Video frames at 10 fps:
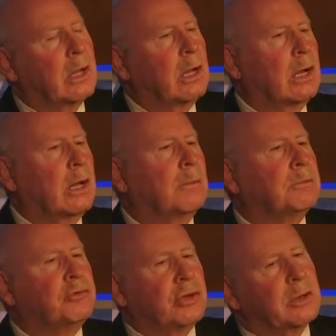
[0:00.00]
uh,
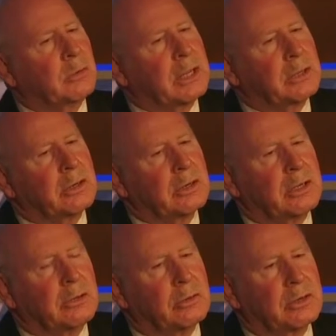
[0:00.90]
generator
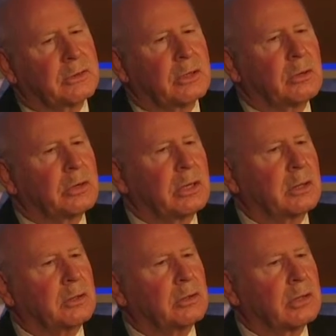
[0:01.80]
in North
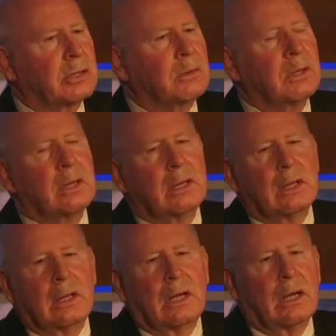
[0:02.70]
Dakota, you can
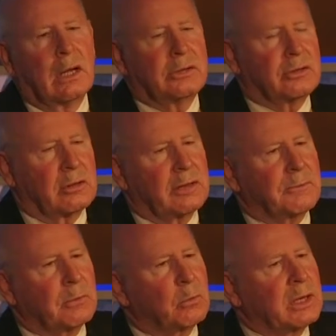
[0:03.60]
uh,
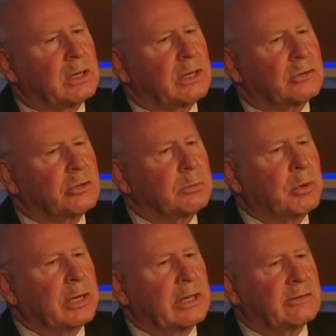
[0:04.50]
deliver wind at
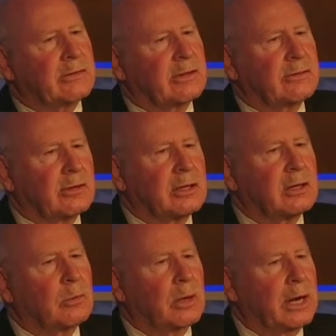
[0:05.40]
2.8 cents a
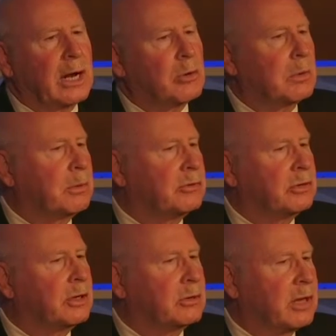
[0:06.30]
kilowatt hour, but
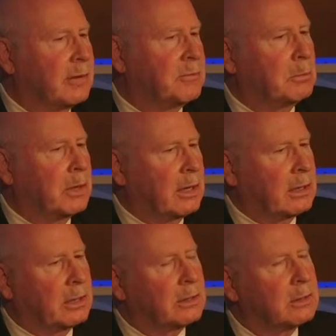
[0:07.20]
you don't have a
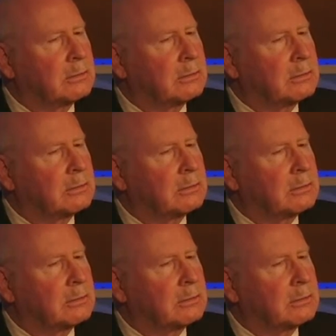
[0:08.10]
market.